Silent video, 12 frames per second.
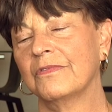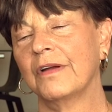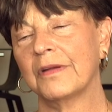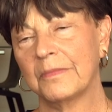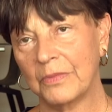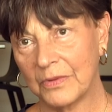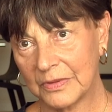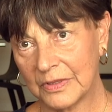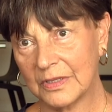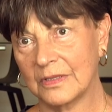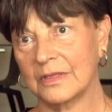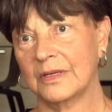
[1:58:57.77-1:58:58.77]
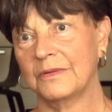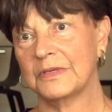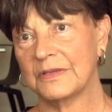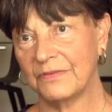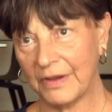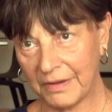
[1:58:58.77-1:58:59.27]
Very important. It
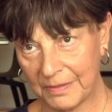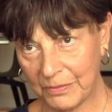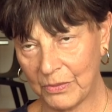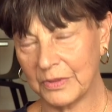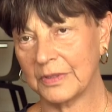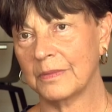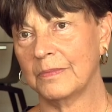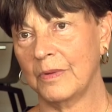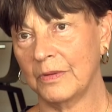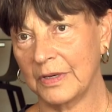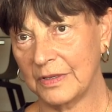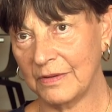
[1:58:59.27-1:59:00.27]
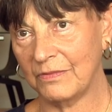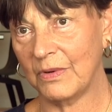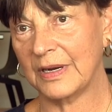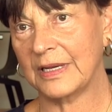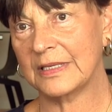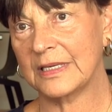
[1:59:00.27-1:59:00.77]
was a very important component of
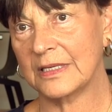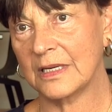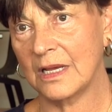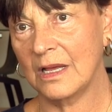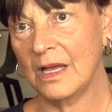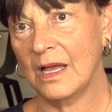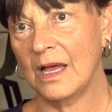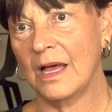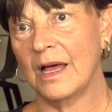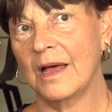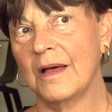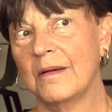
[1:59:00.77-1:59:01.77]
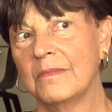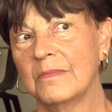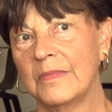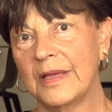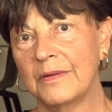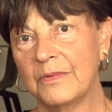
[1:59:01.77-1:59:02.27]
what I did.
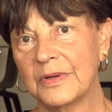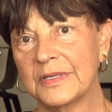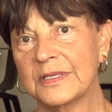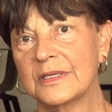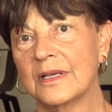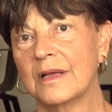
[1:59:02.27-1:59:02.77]
Um, it was.